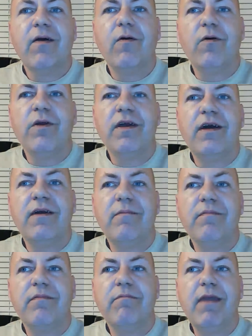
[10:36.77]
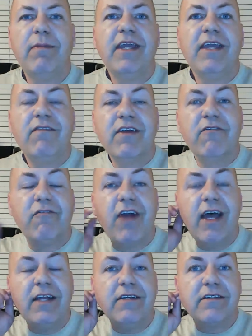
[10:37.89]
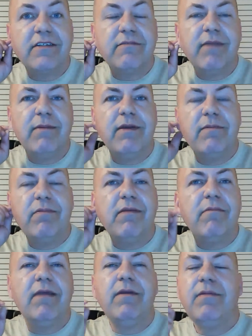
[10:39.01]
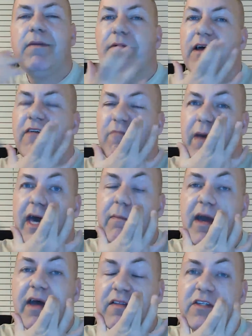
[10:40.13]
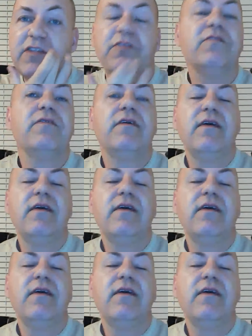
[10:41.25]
or maybe even a friend, maybe people have badmouthed you.